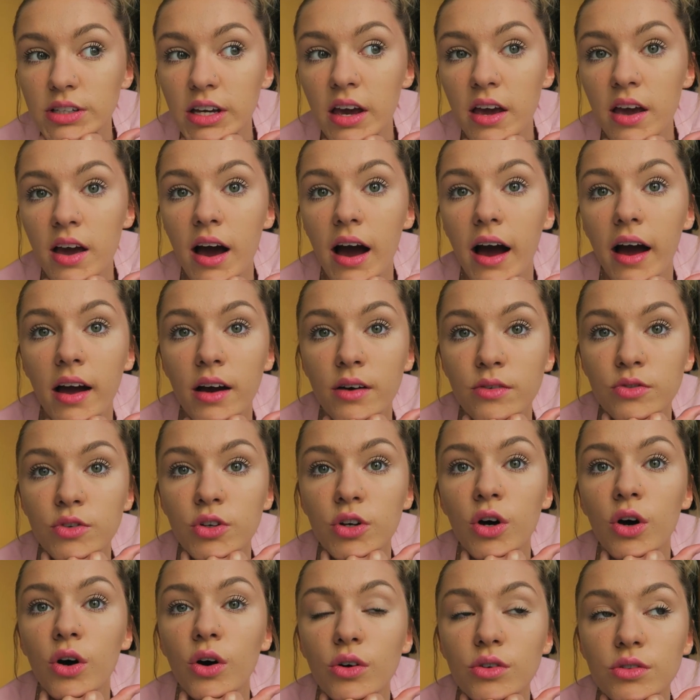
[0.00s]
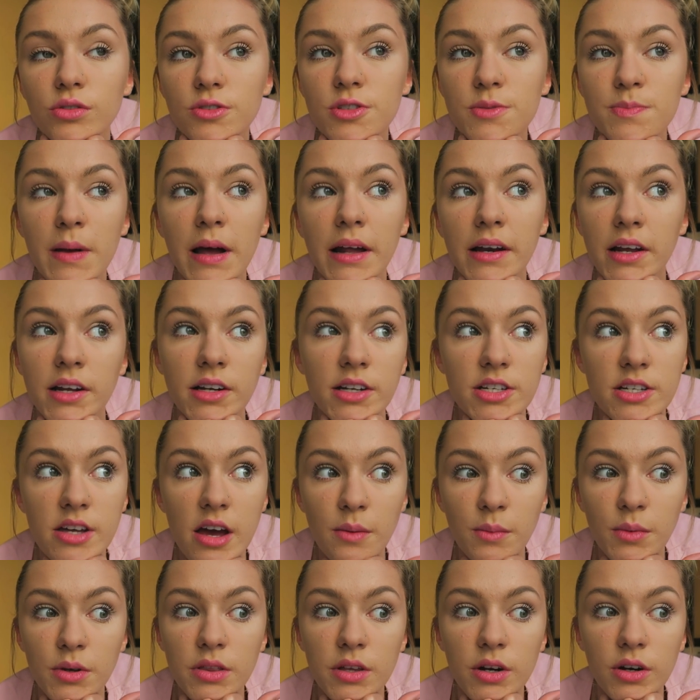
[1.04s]
day, I have not spent any
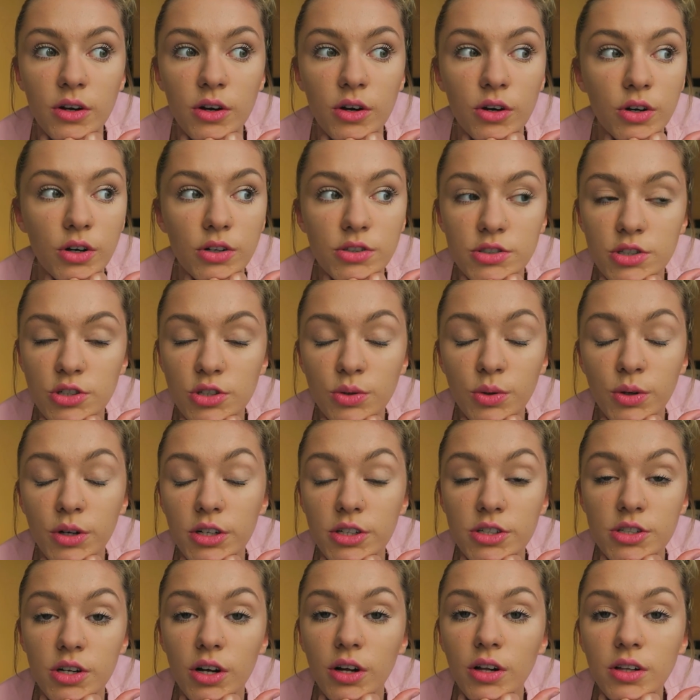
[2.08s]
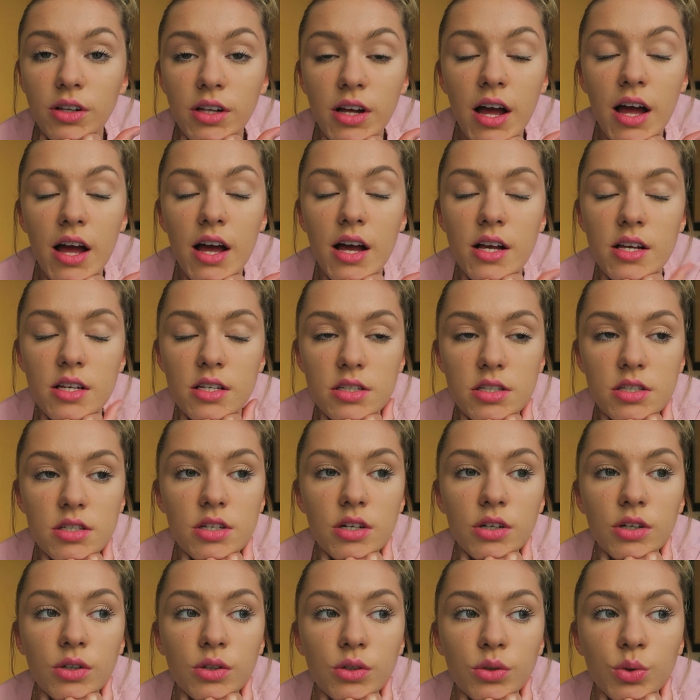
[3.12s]
time with her or got to know her at all.
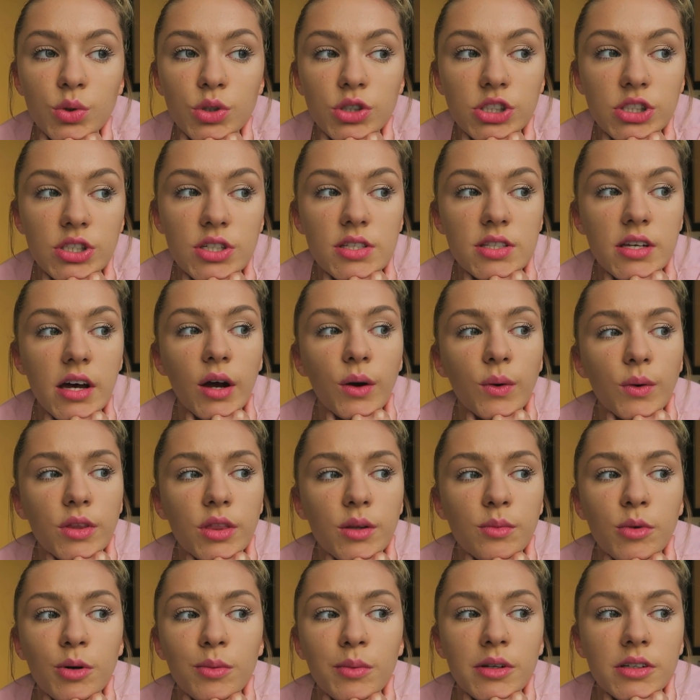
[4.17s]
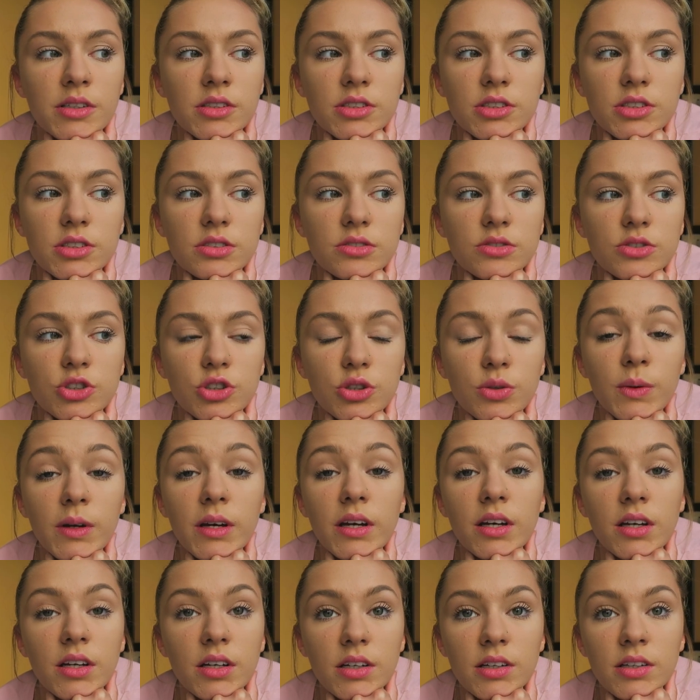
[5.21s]
So she's out at the moment
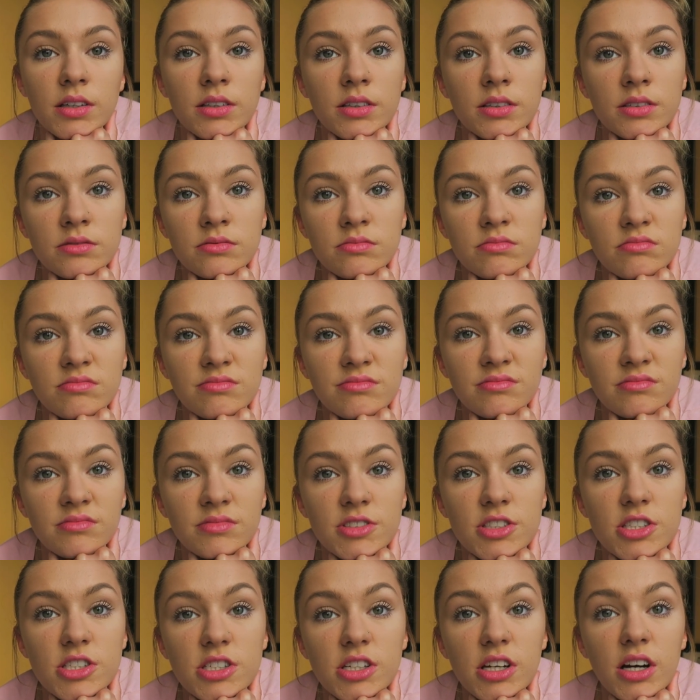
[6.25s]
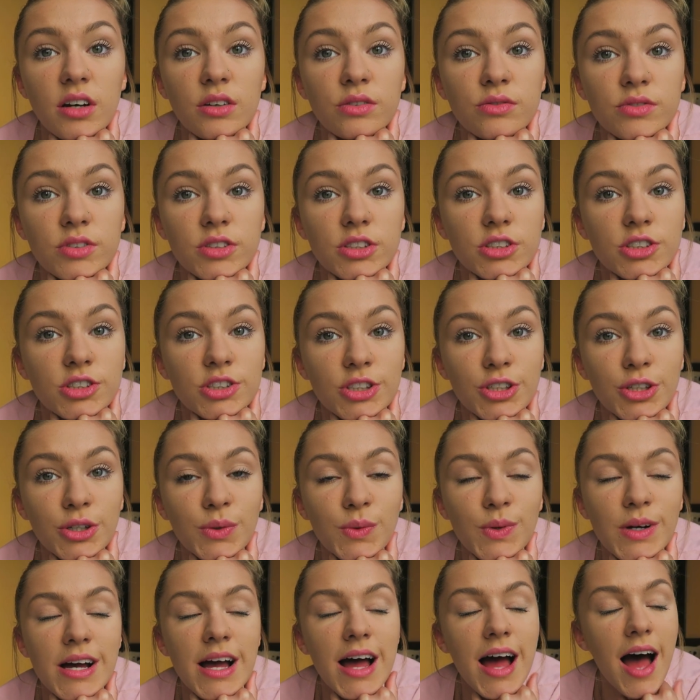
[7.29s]
doing stuff.
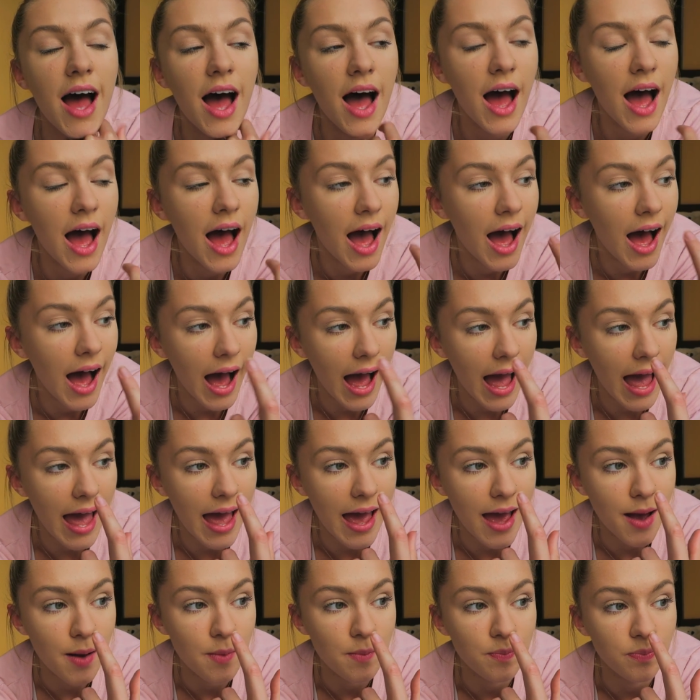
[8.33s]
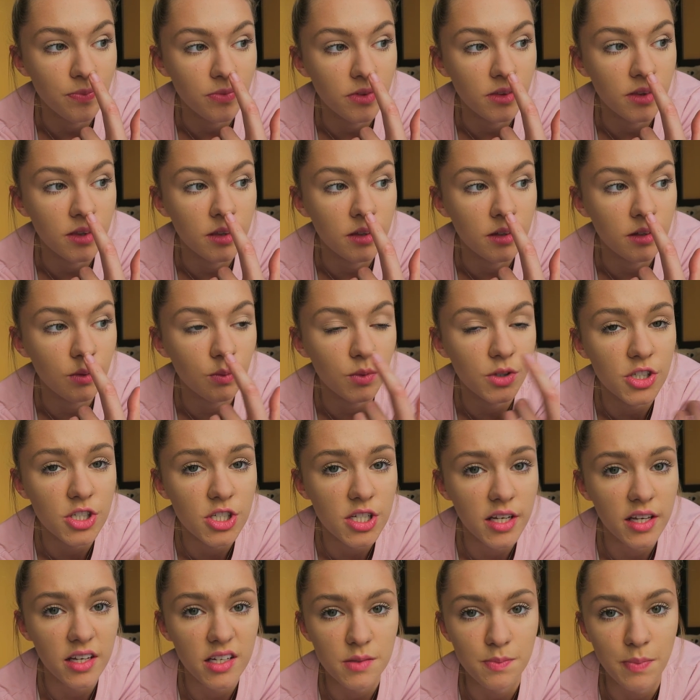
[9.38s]
So when
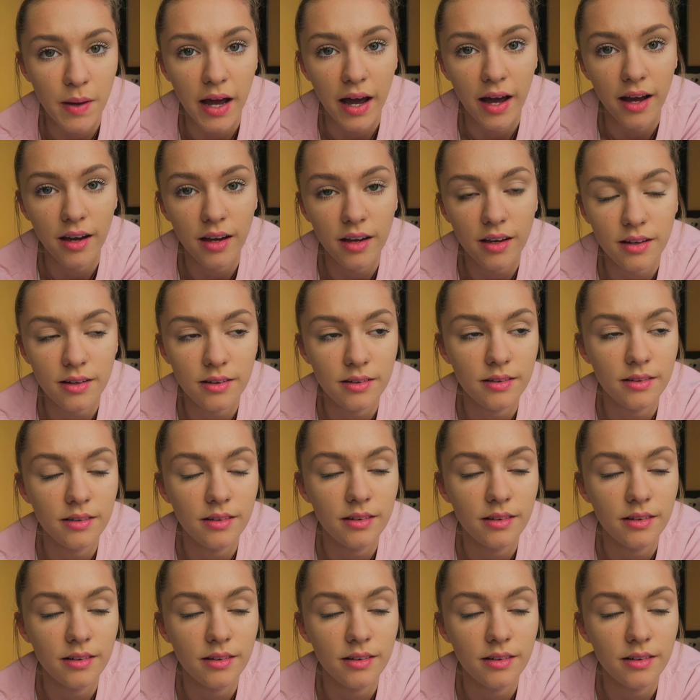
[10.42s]
she gets back,